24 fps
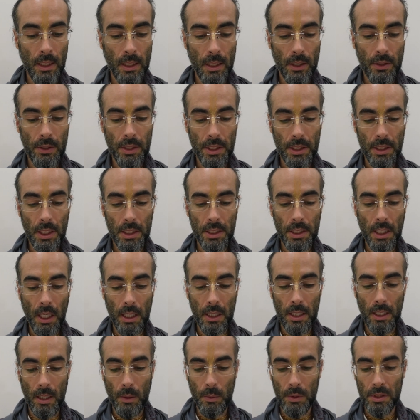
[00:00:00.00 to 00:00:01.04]
Krishna
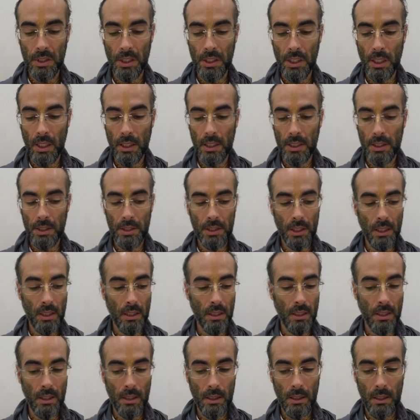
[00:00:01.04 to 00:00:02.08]
Charana was the youngest
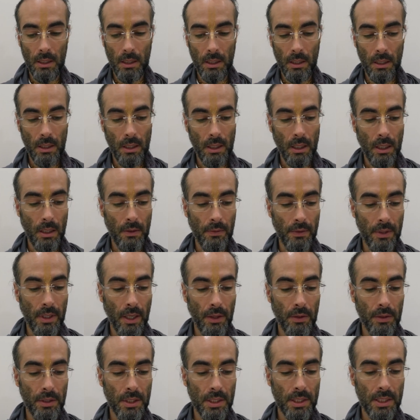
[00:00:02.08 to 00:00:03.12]
son of
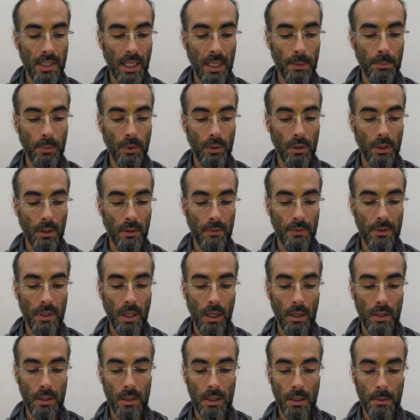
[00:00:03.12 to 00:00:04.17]
another disciple of
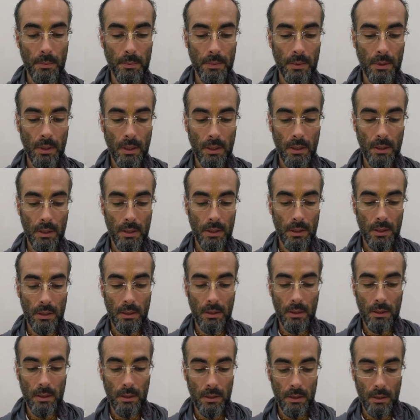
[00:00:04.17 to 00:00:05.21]
Narottam
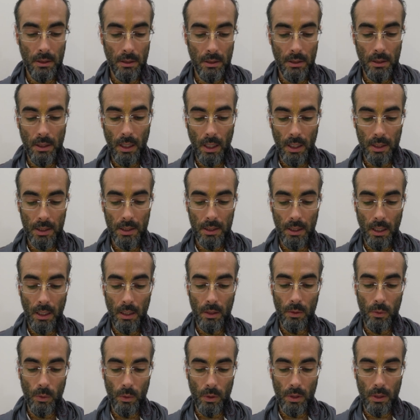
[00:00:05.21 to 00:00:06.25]
Das
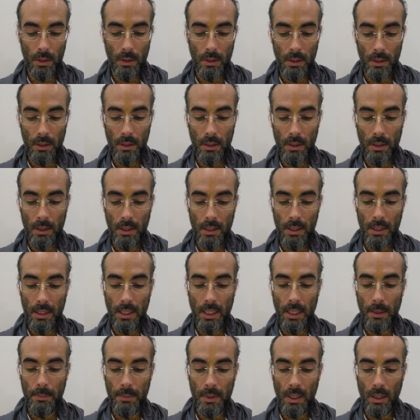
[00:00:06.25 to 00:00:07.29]
Thakur
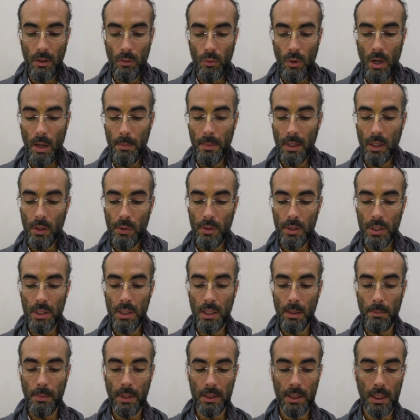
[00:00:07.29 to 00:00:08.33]
named
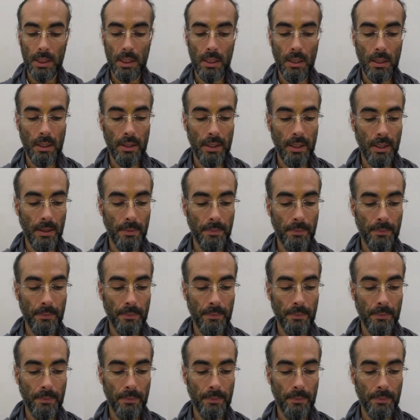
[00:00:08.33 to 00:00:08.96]
Ramakrishna Bhattacharya,